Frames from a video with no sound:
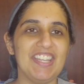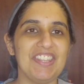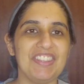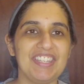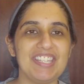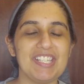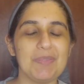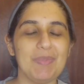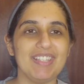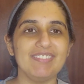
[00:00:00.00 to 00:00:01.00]
things.
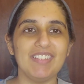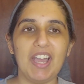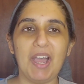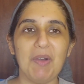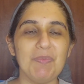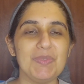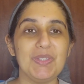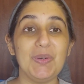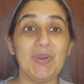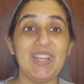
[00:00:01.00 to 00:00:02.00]
But
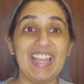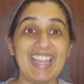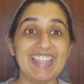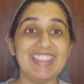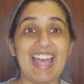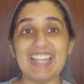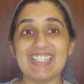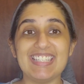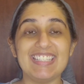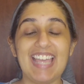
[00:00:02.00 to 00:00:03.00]
so in that
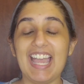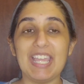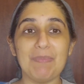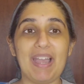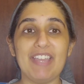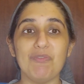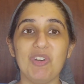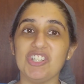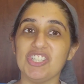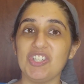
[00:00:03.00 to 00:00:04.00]
time, I have
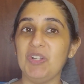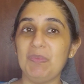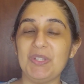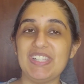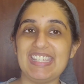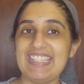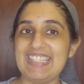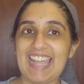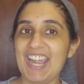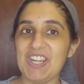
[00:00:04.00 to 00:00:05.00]
watched almost the
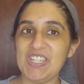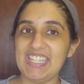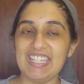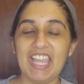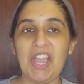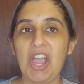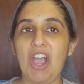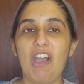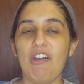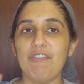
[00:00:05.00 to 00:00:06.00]
entirety
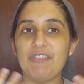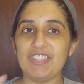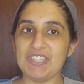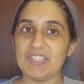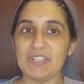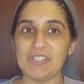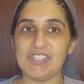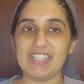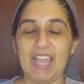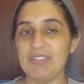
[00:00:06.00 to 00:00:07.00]
of this
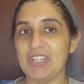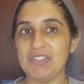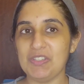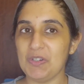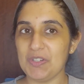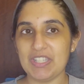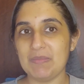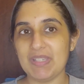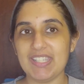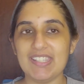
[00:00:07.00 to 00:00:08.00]
year's Countdown to
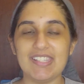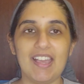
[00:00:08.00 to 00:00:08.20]
Christmas